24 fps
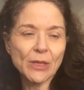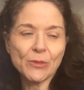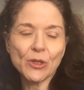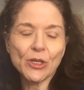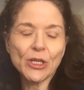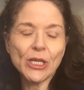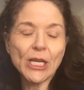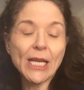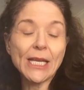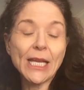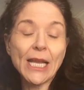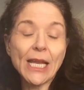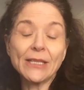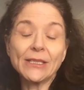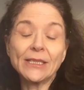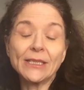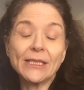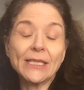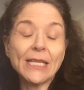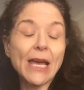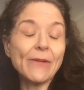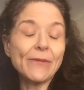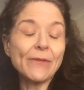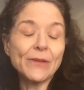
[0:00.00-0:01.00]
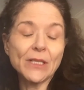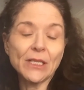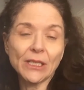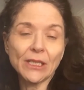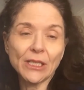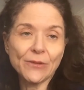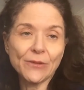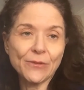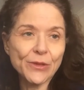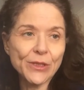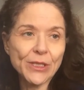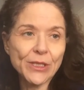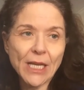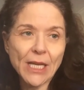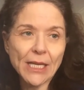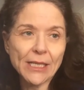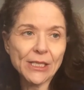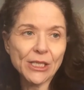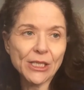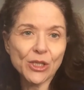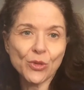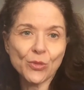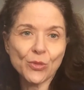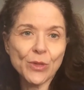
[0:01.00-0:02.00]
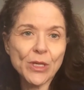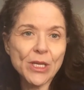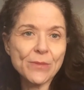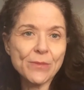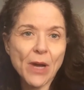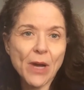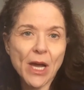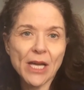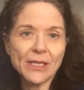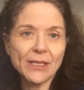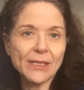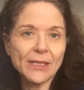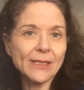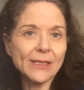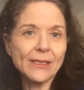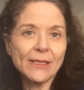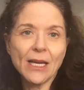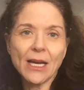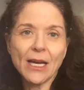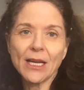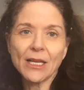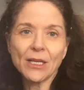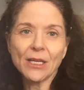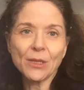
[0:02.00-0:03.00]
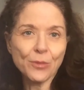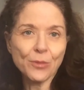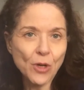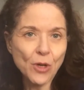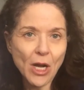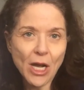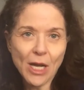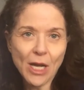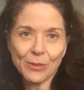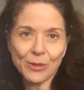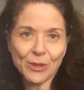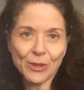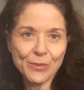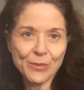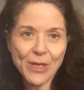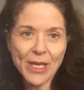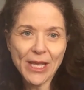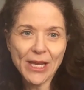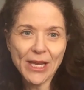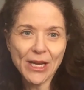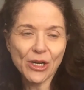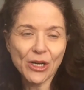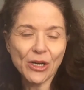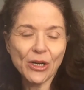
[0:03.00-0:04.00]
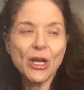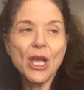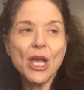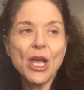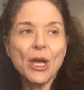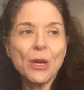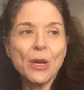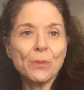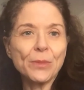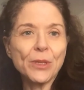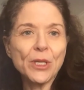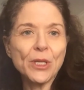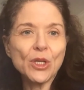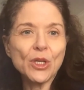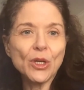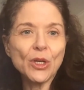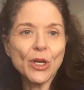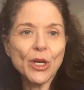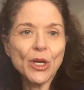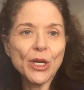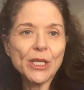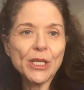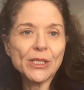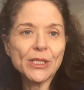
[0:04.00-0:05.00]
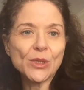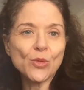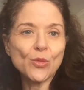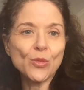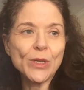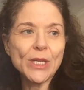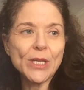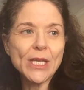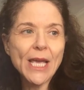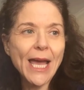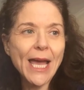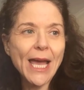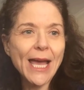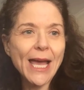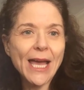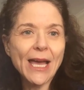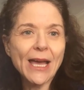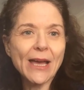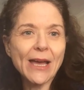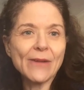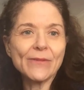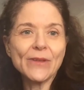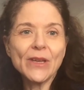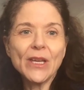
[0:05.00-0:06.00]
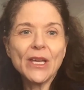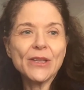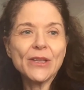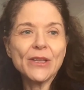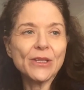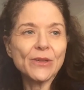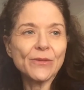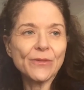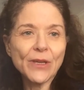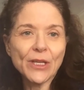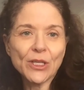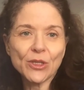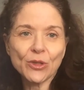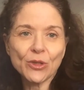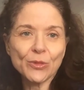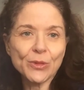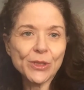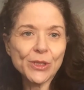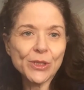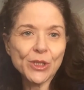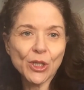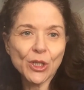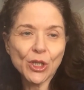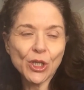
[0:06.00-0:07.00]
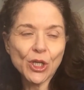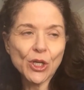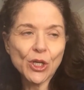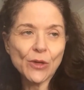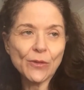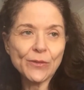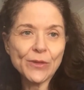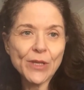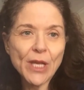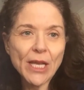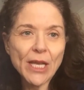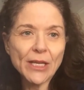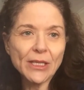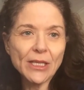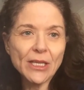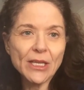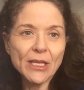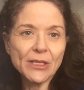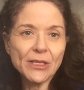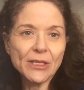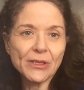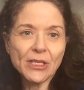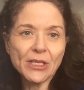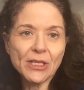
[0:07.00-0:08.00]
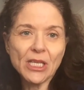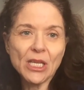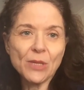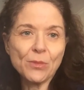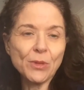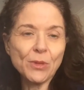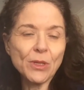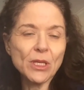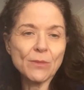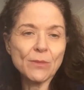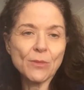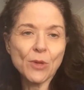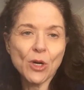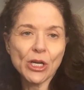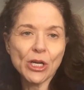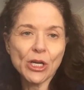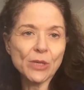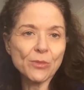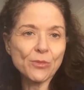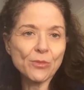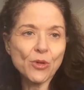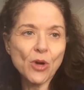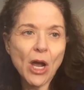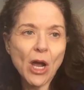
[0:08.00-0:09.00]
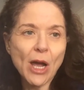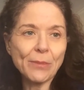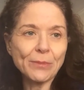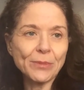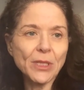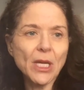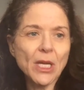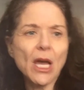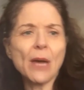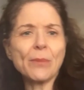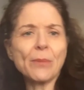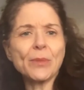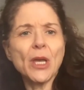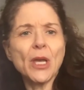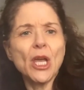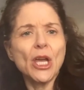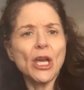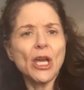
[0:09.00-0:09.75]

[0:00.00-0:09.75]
and definitely for the next 3 months, not a problem there, because we have the Federal Reserve that is keeping the market propped up.